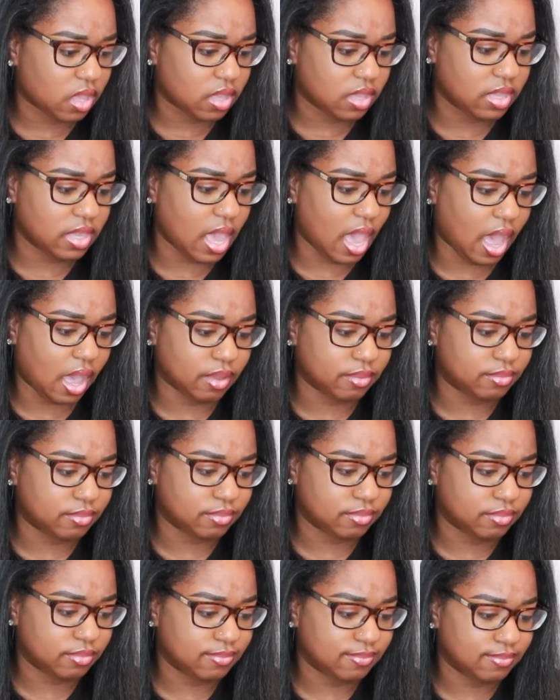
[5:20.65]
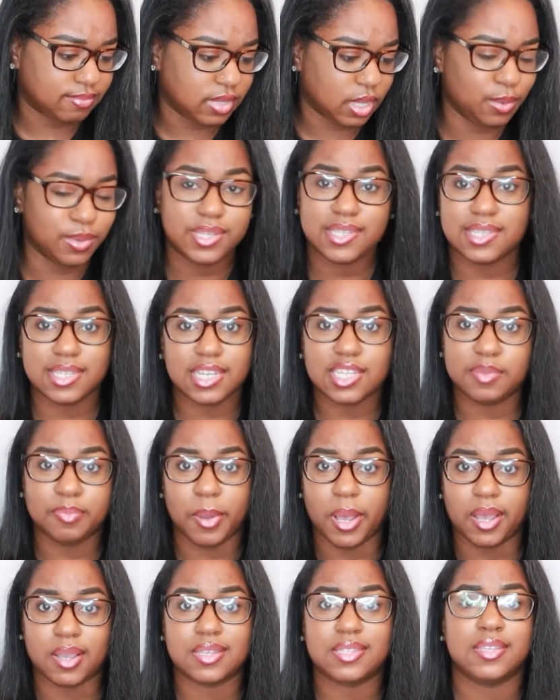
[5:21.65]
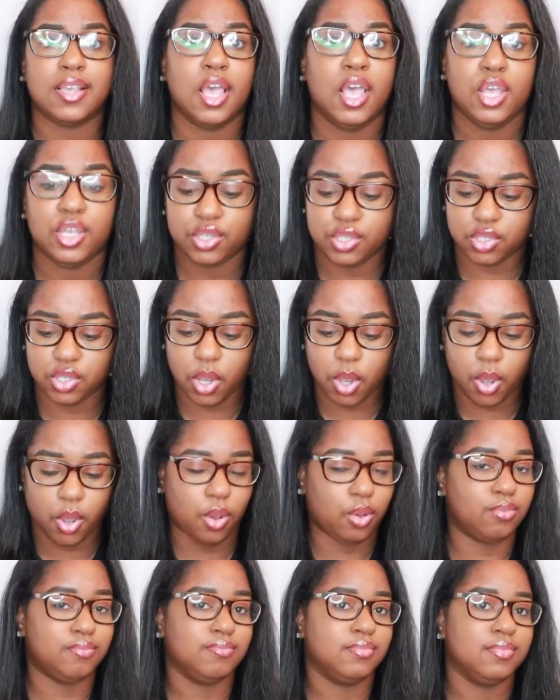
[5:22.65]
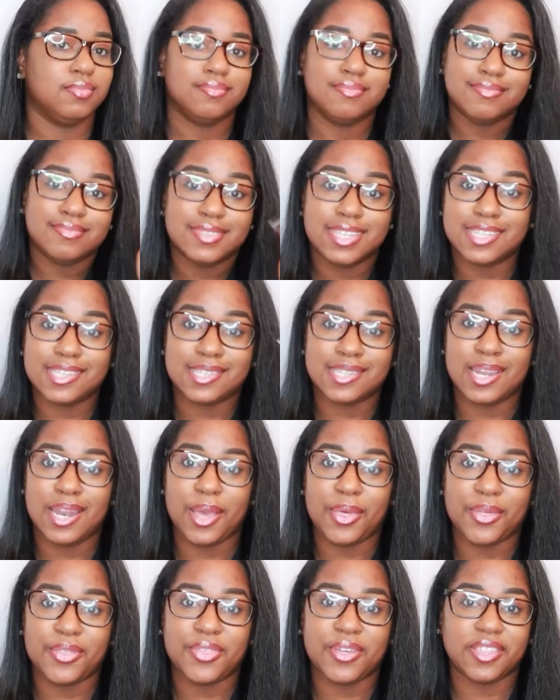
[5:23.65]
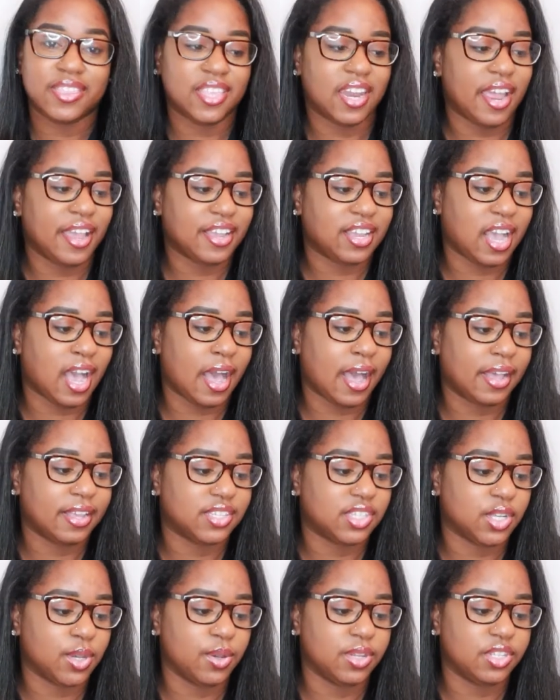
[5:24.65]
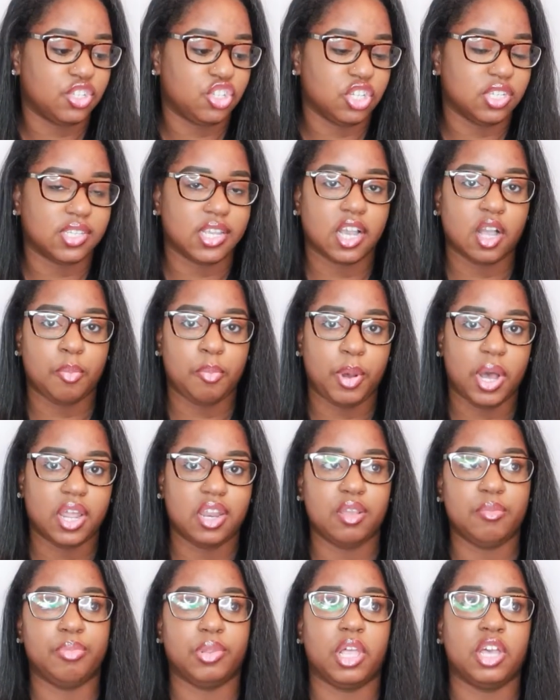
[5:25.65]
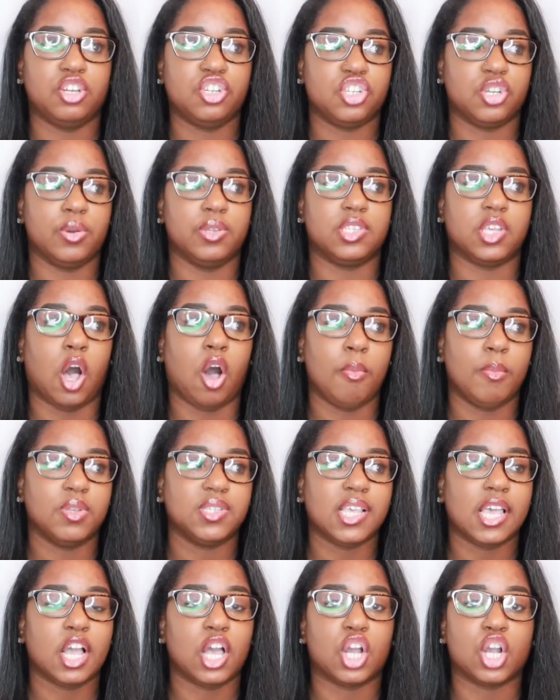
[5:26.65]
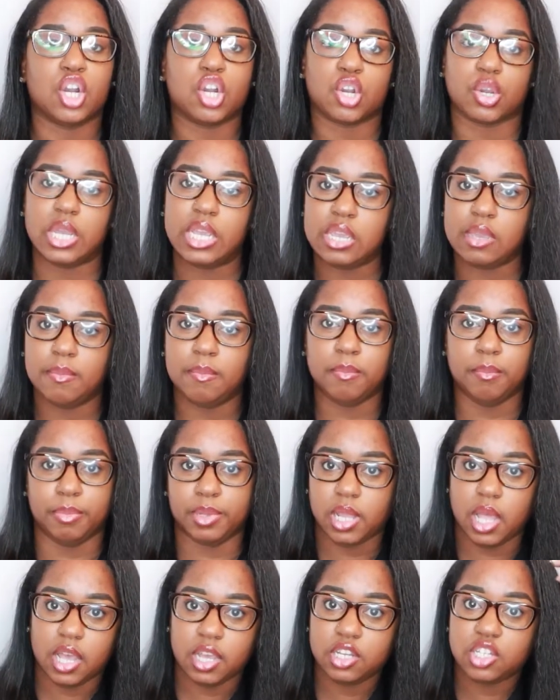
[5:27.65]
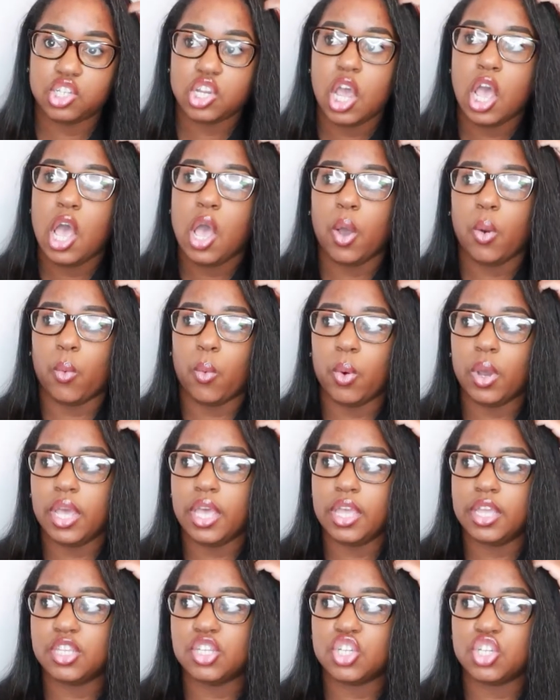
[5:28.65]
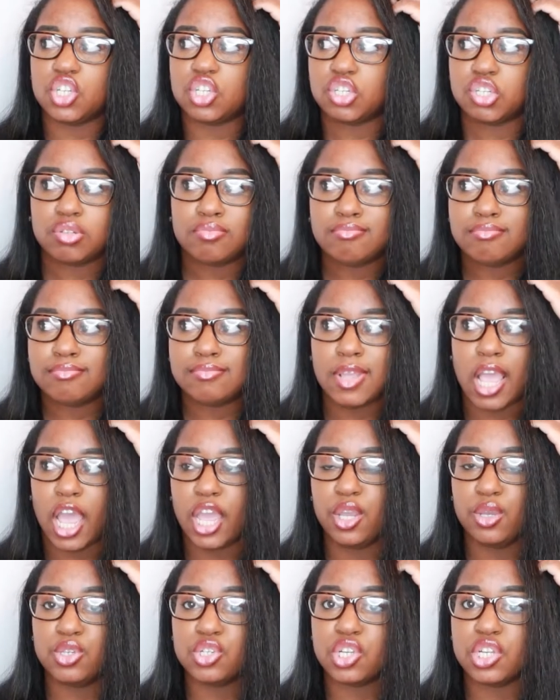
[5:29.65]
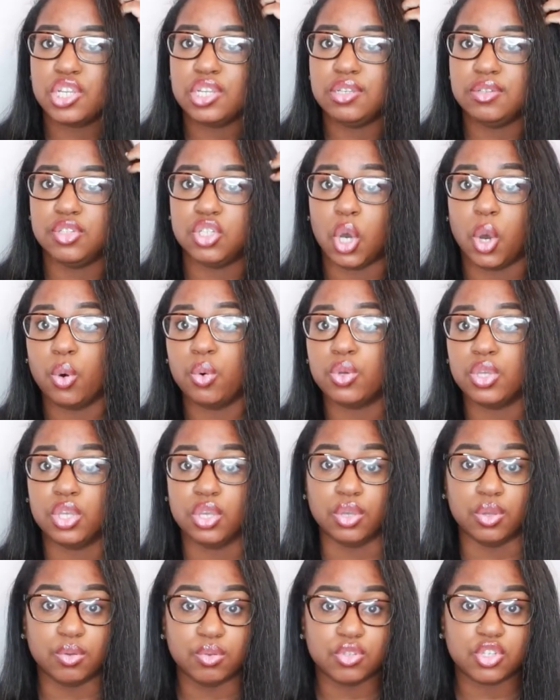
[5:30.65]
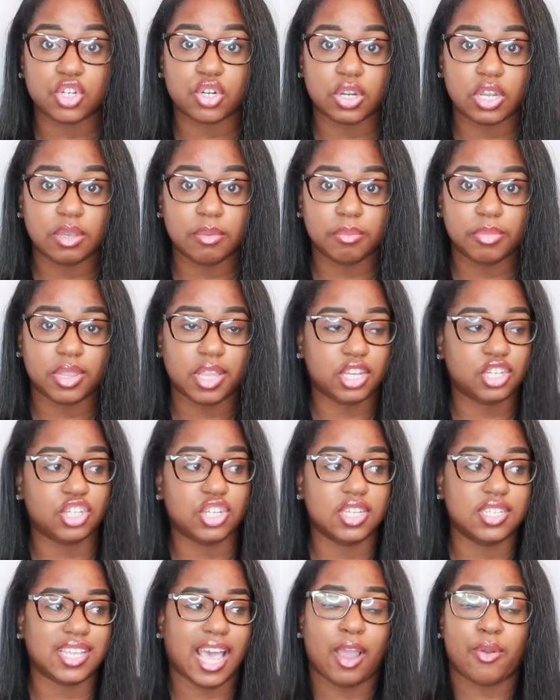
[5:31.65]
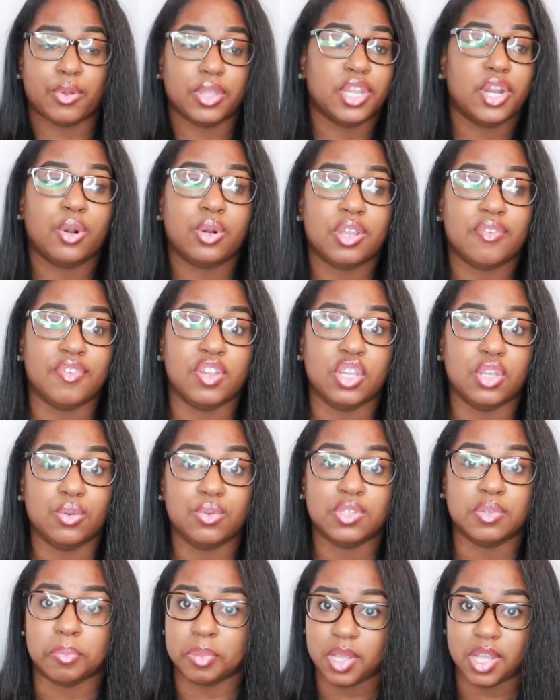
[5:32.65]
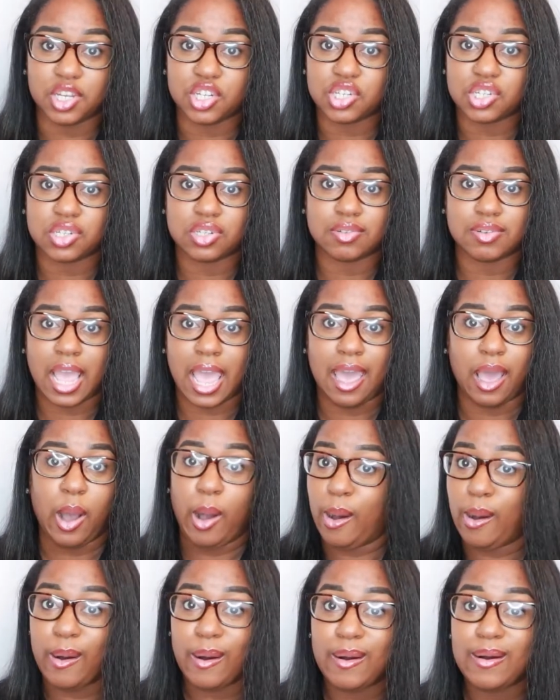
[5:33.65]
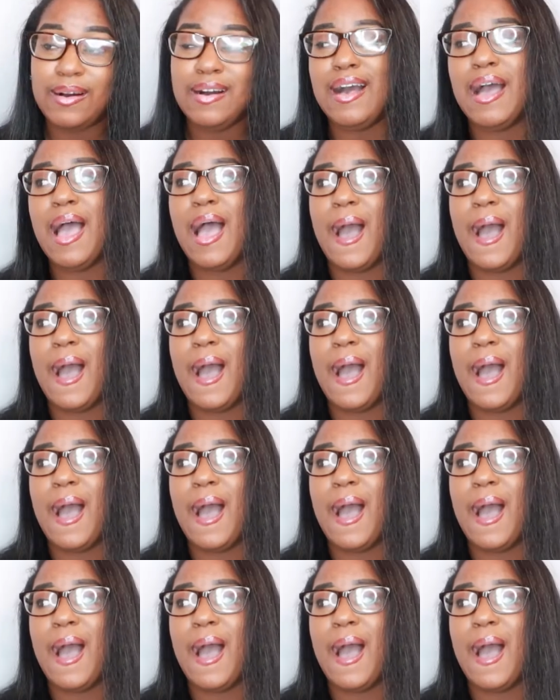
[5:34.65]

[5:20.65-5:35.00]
Yeah, it was $6. So This is another thing that I got. So it's just like a putty blush. So it's almost like a cream blush, which I usually don't use cream blushes. I really don't even use blush at all.